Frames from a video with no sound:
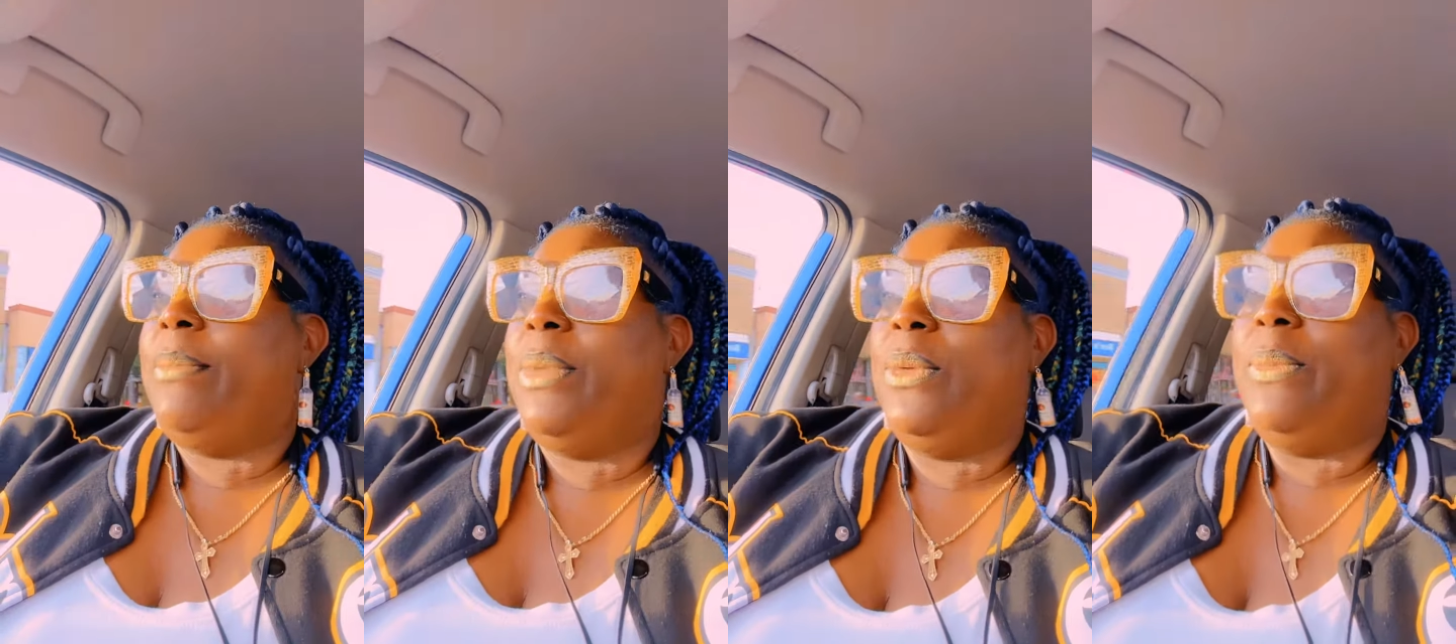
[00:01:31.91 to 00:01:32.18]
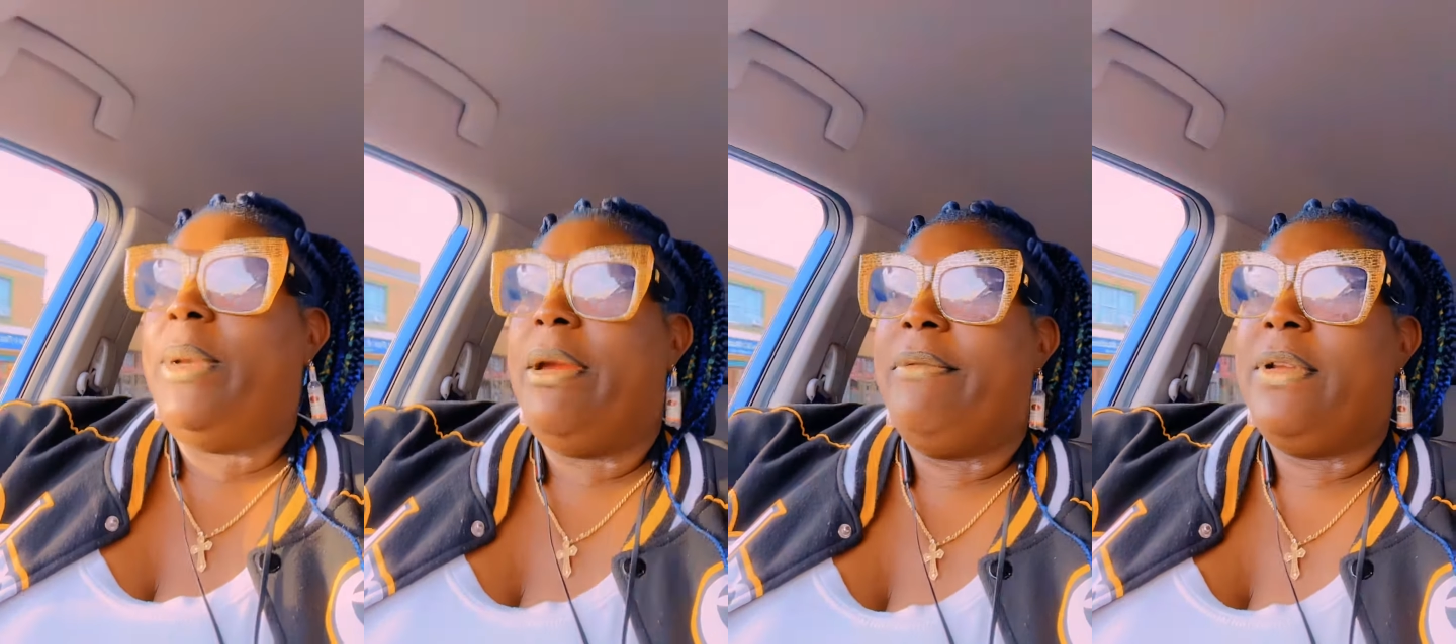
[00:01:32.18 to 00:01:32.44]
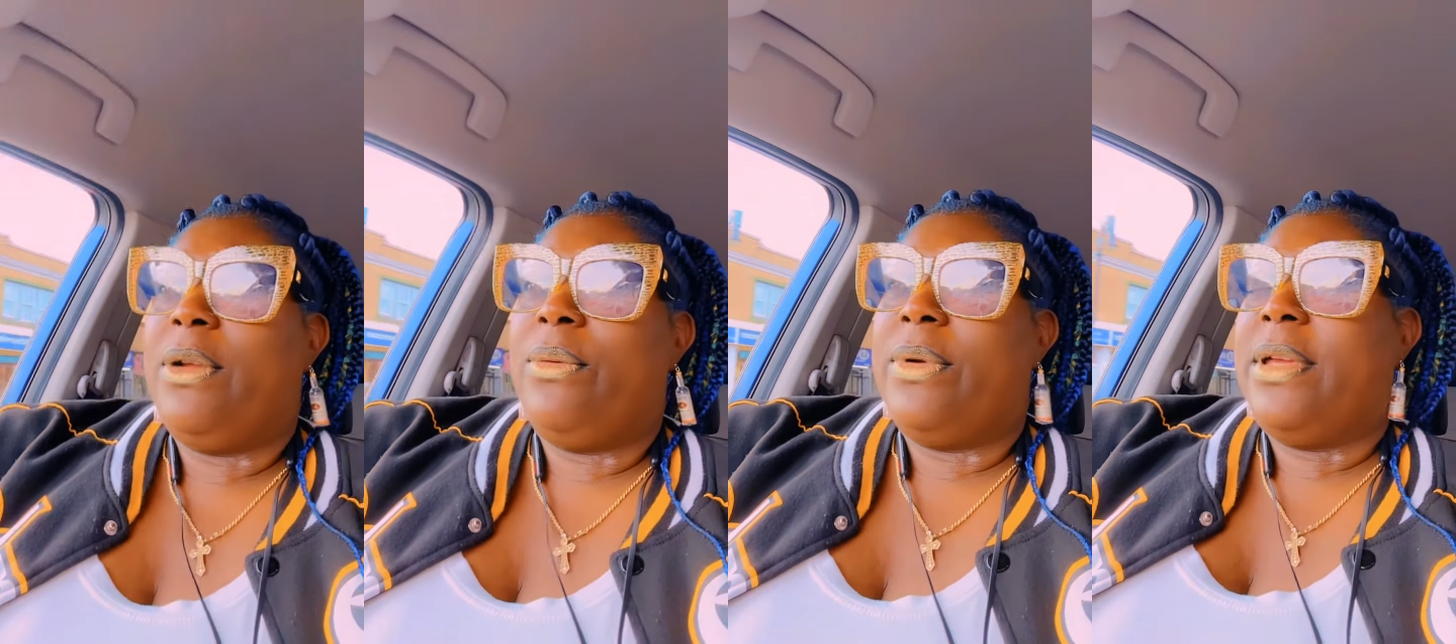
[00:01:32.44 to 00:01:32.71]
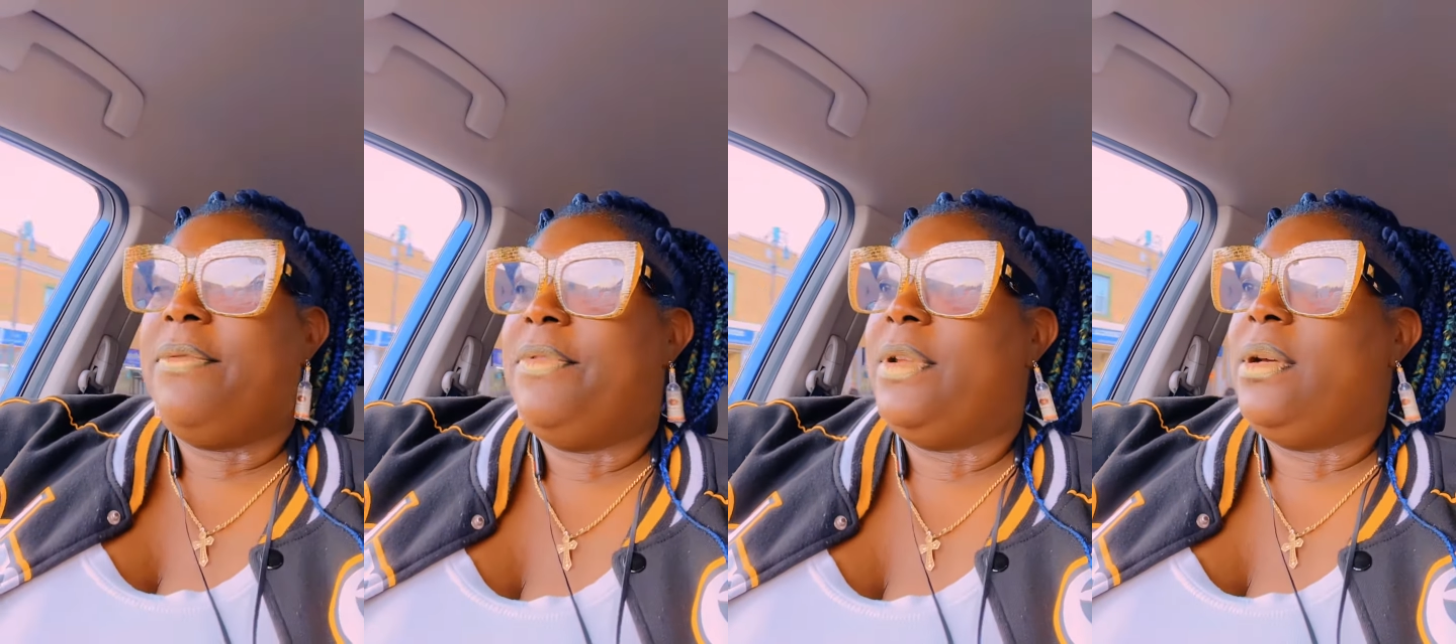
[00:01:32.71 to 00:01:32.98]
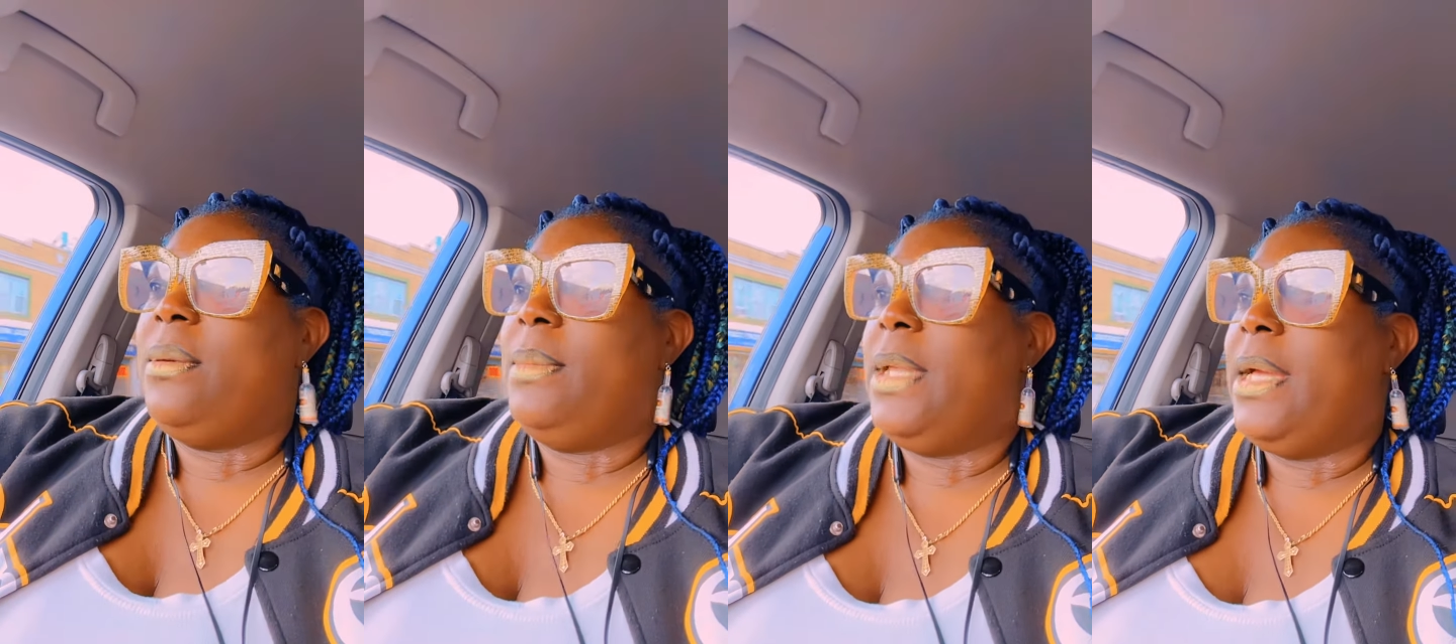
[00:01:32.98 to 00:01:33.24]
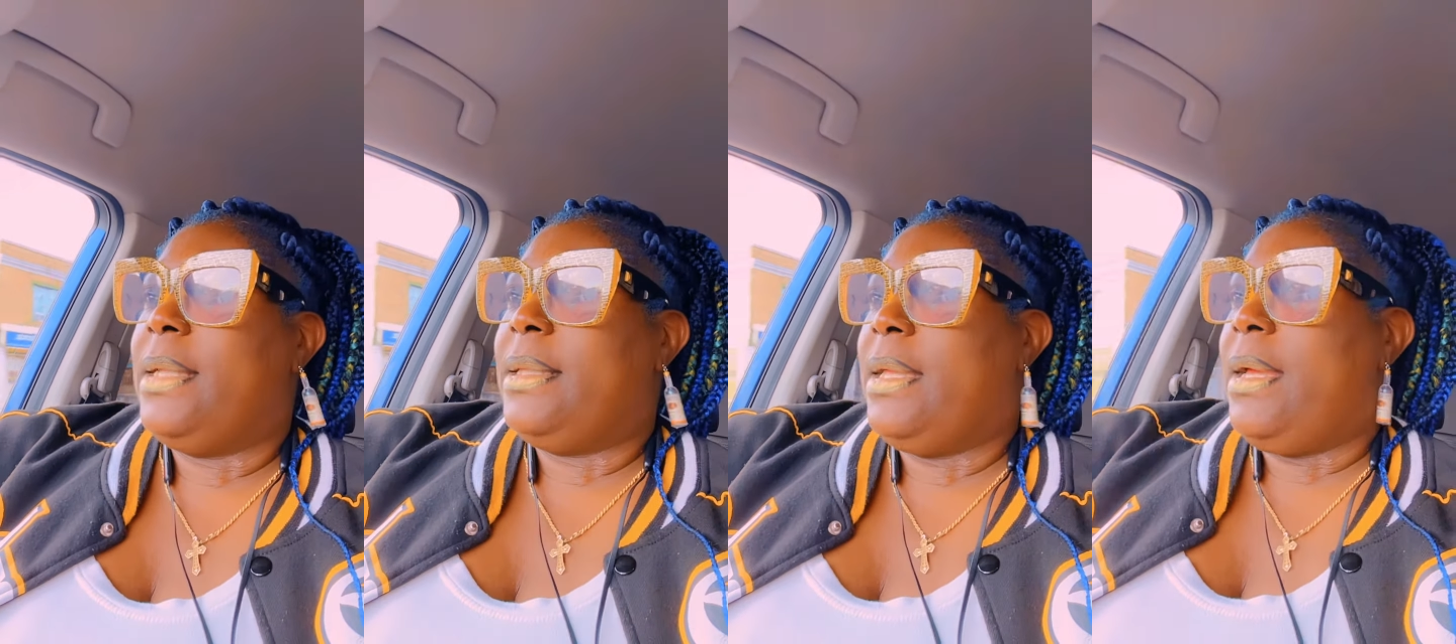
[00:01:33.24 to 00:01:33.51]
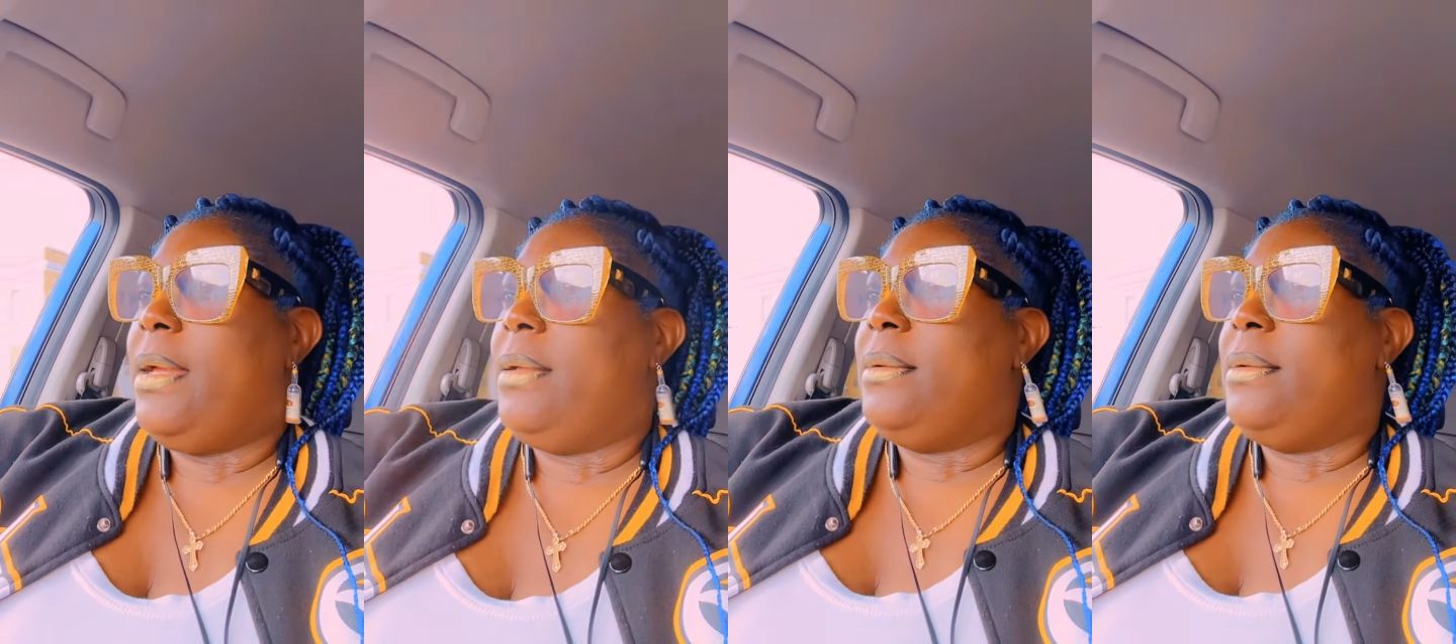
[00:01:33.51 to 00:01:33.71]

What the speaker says: Blueberry don't give it up like that.